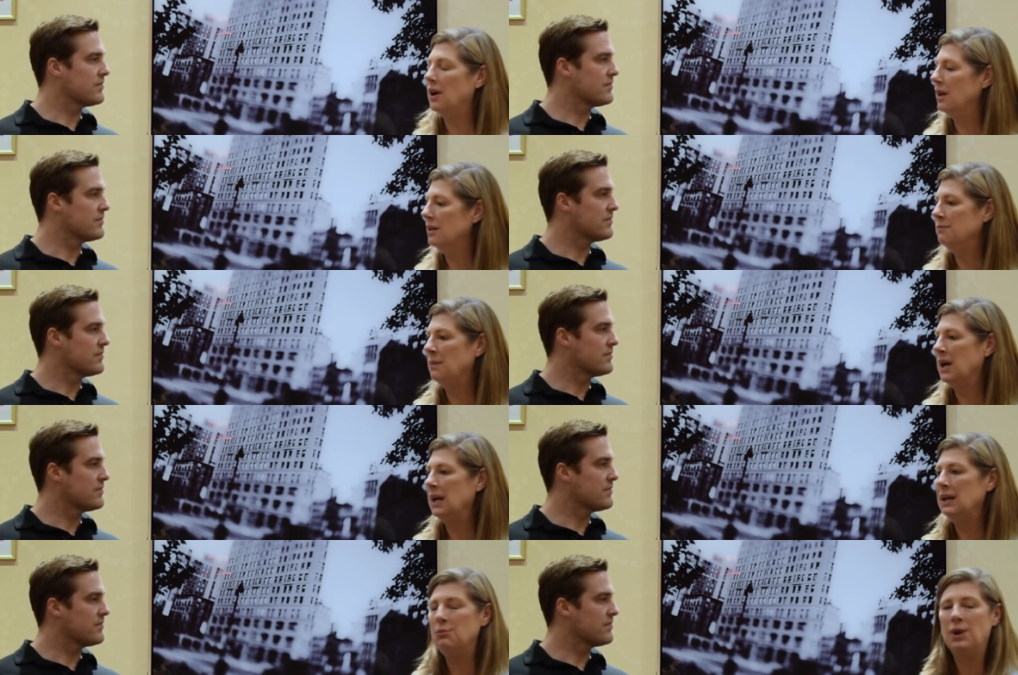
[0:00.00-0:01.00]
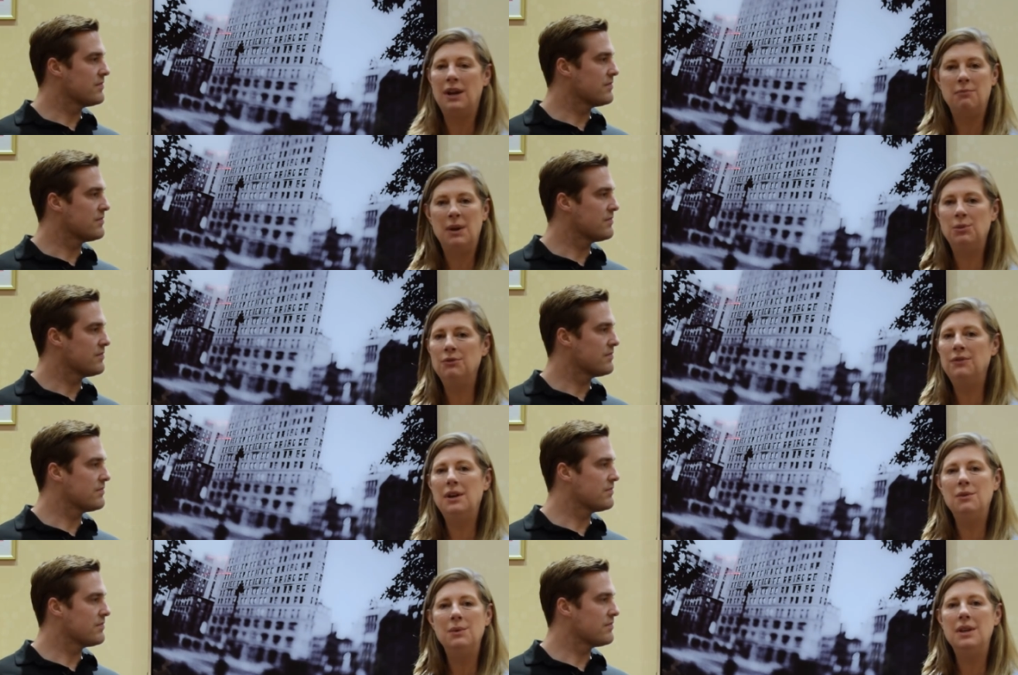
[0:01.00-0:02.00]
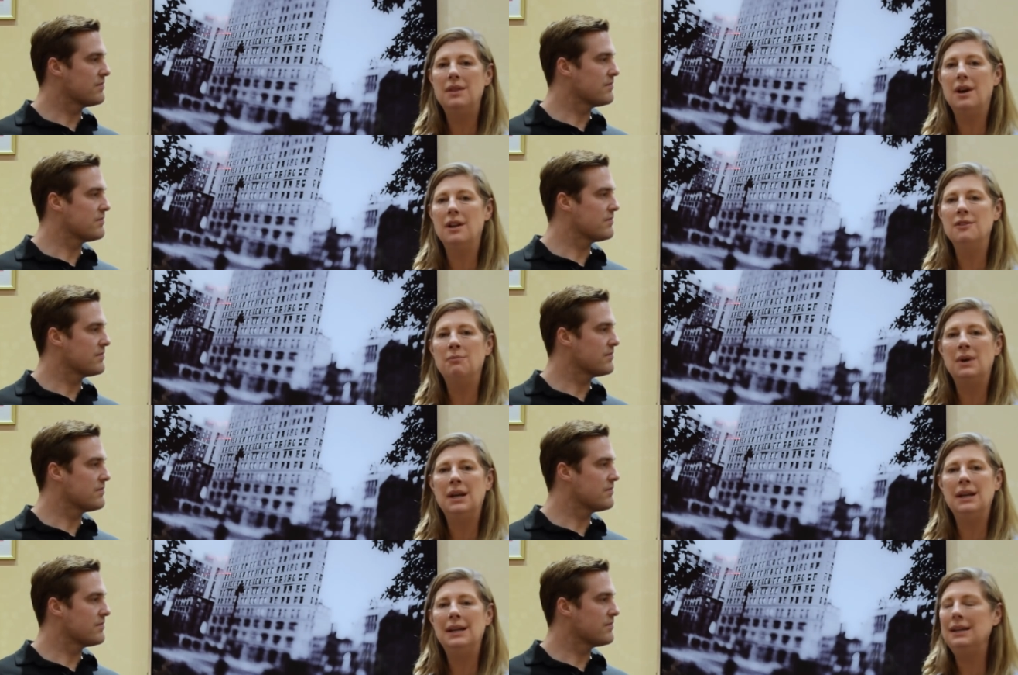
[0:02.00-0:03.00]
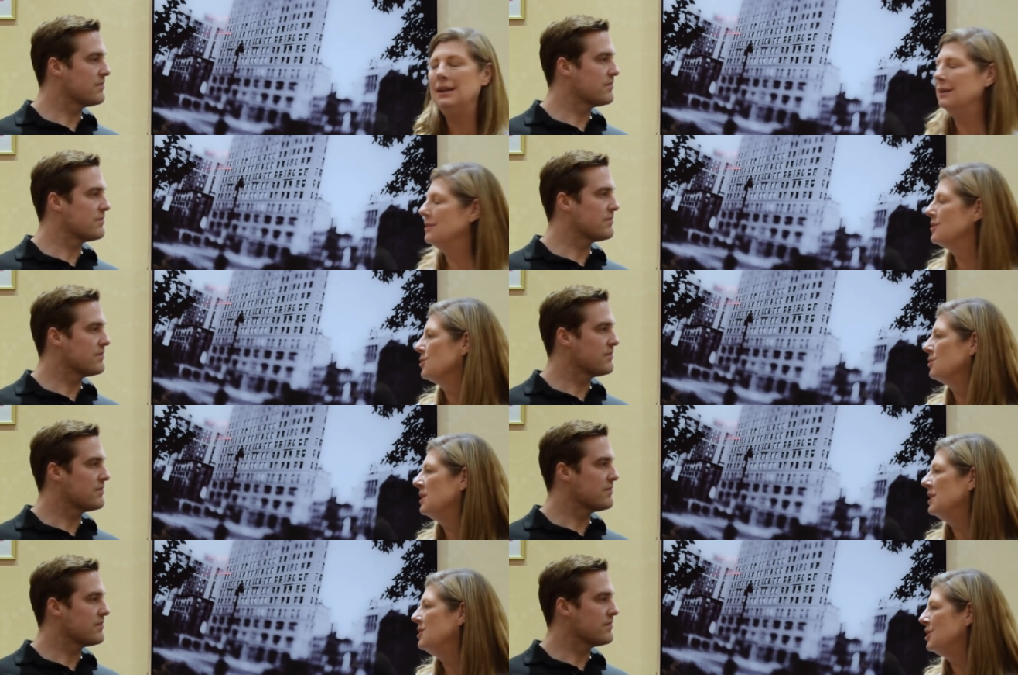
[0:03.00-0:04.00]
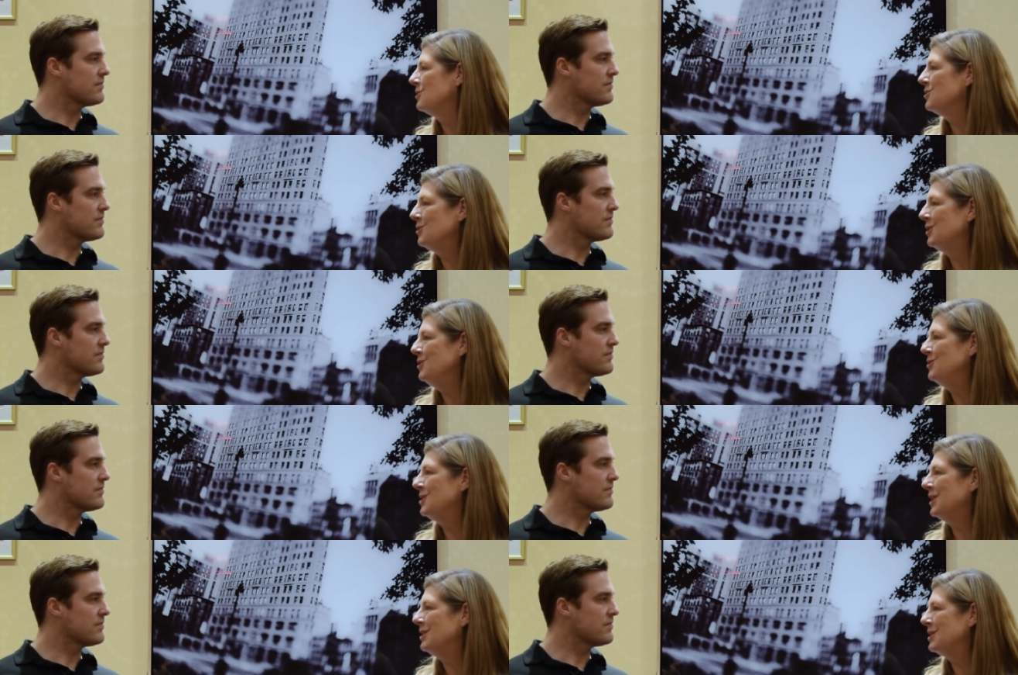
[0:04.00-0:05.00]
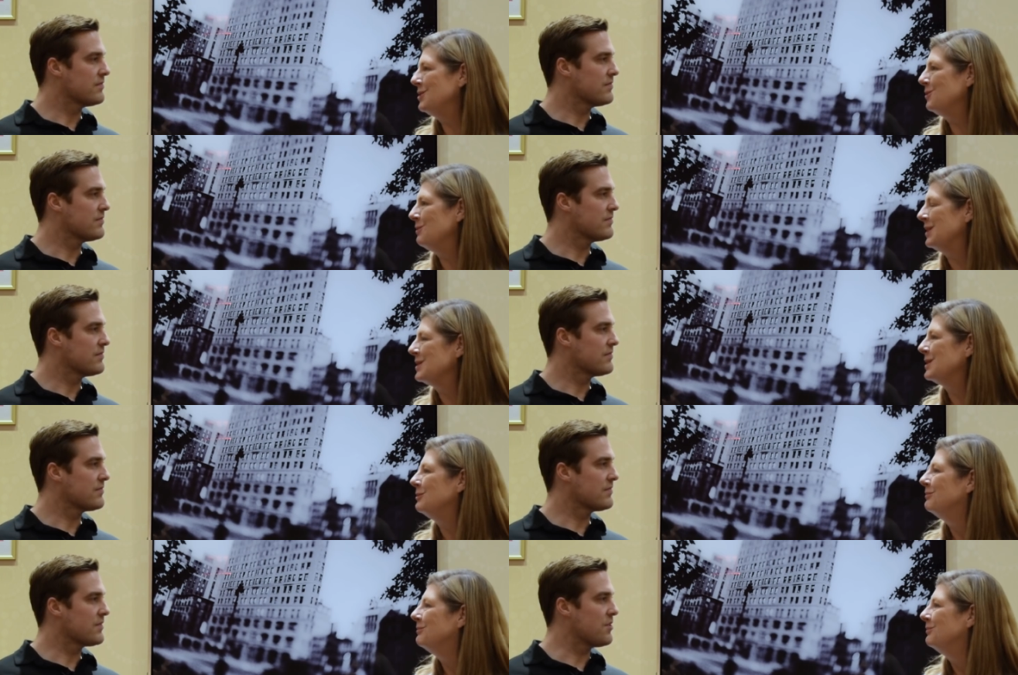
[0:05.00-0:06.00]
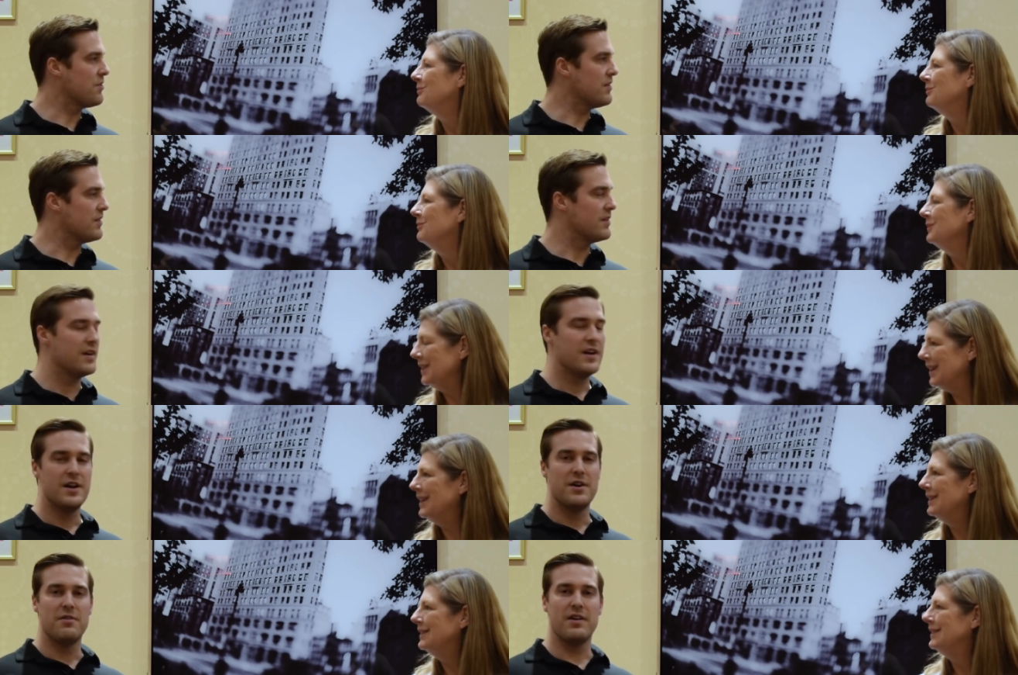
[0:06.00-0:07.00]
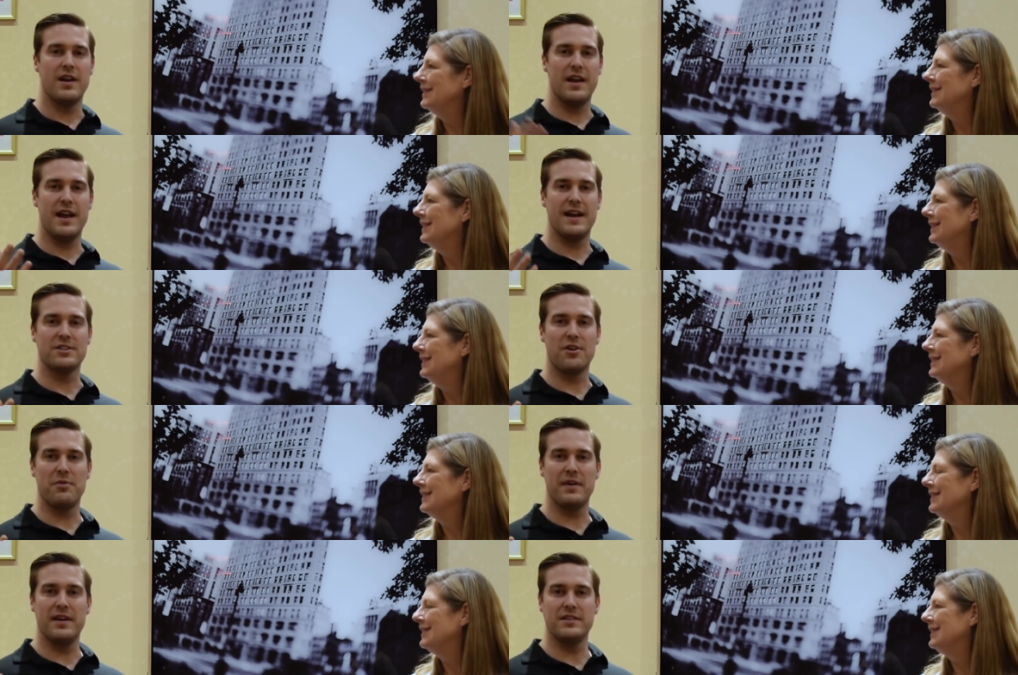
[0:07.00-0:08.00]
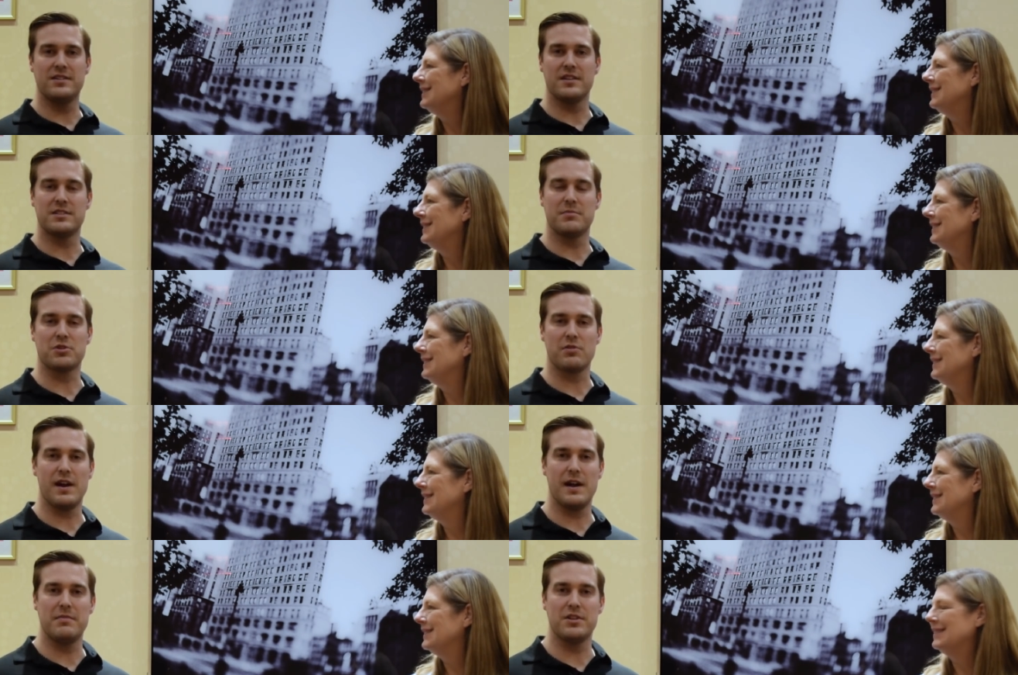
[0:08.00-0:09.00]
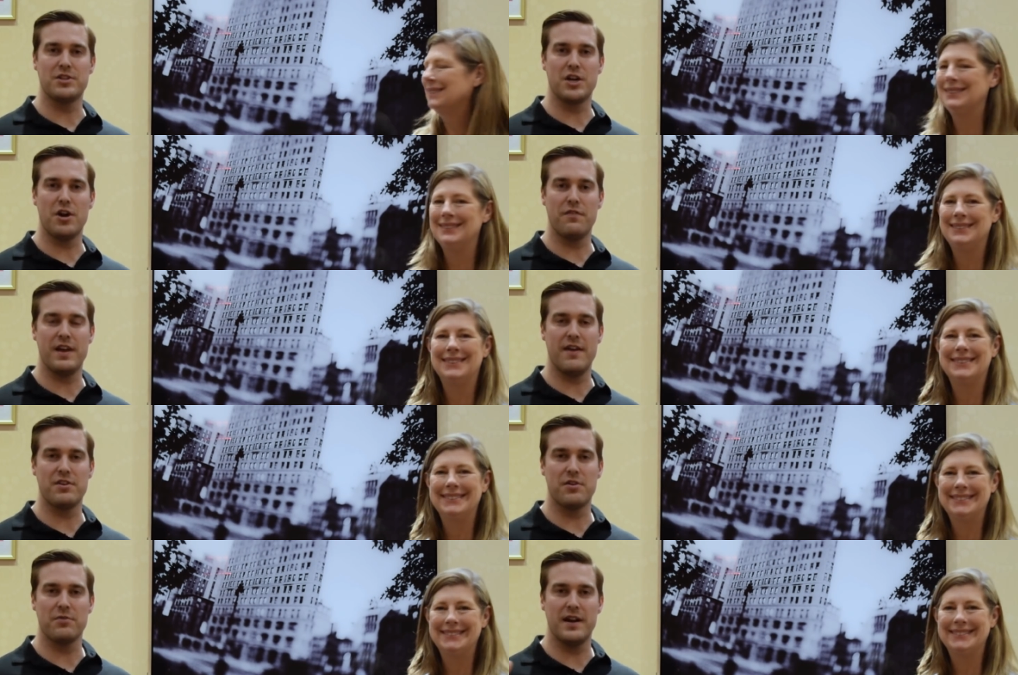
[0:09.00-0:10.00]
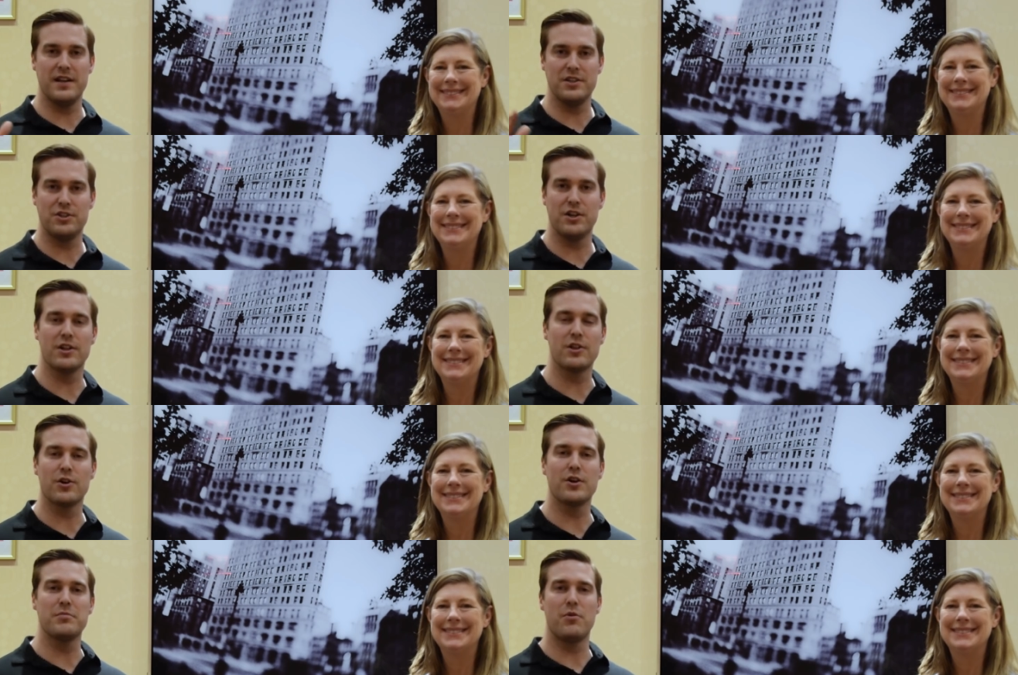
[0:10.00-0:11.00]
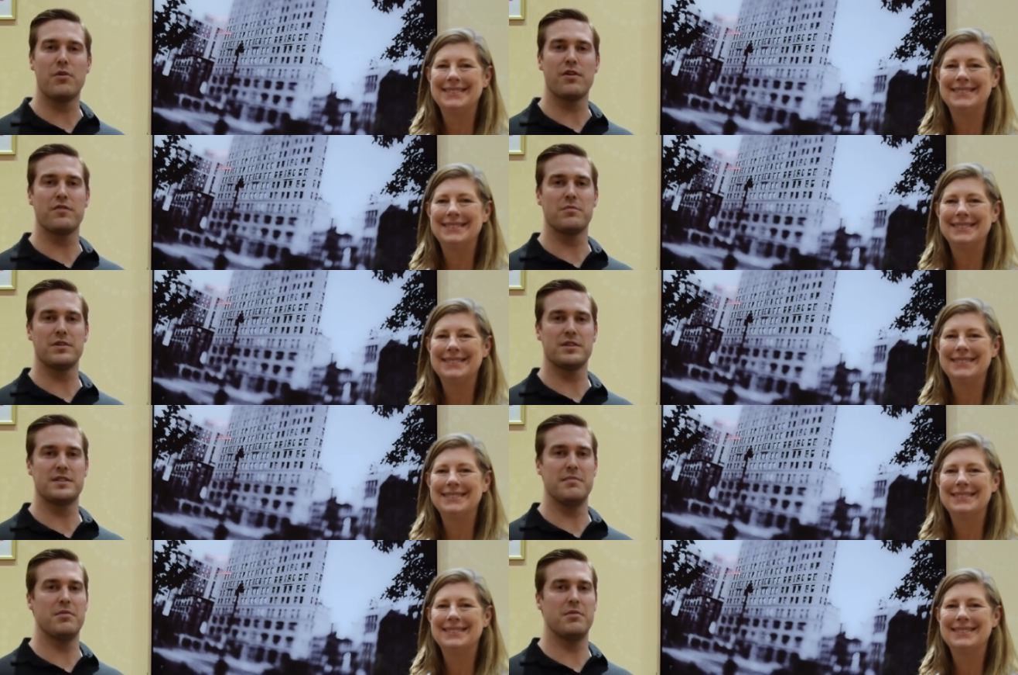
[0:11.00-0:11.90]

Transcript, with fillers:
Speaker 1: all of my I have my profile with all of my social media channels you can use to get in touch with me. So
Speaker 2: cool. Yeah. Well, hey, as always, subscribe to the show if you haven't already, so you can learn more from real estate